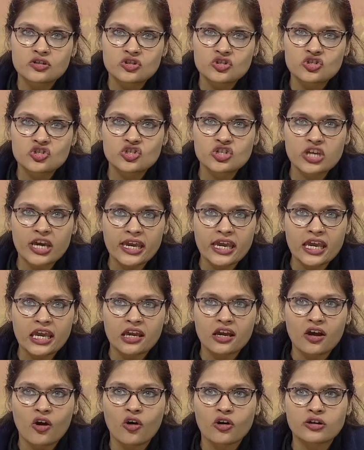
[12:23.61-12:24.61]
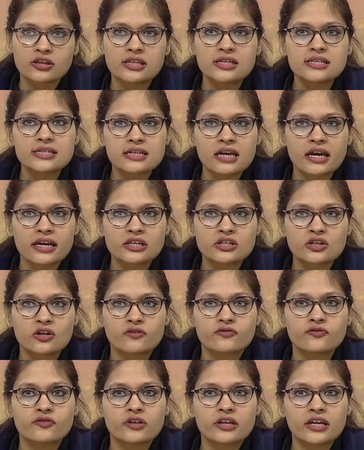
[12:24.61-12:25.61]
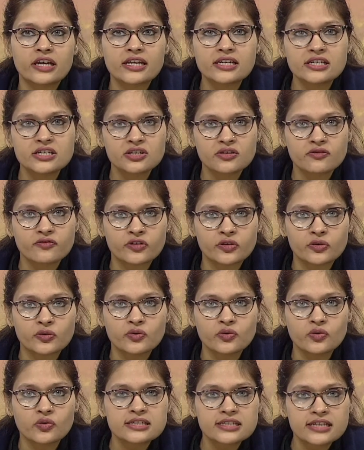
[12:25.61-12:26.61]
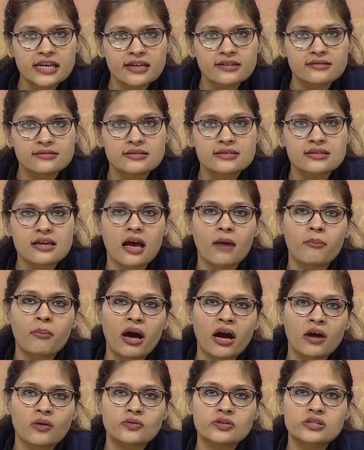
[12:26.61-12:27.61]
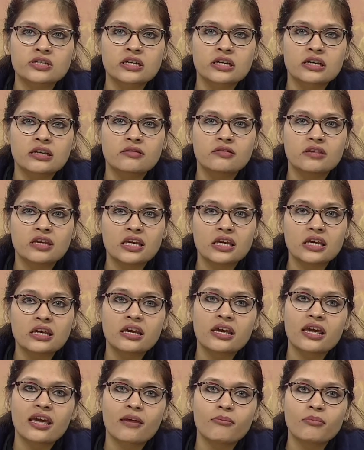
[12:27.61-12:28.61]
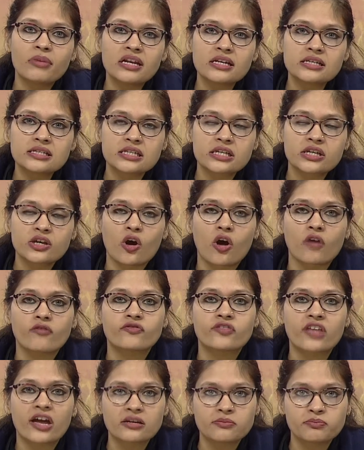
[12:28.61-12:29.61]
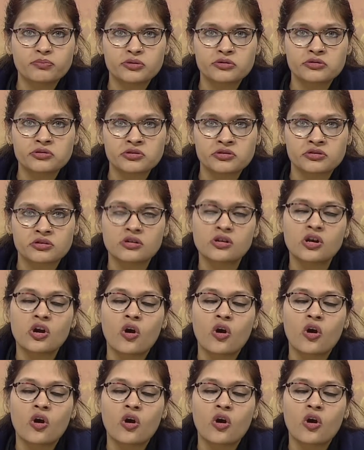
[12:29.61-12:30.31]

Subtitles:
checking or this kind of interview tells about the ability of that person.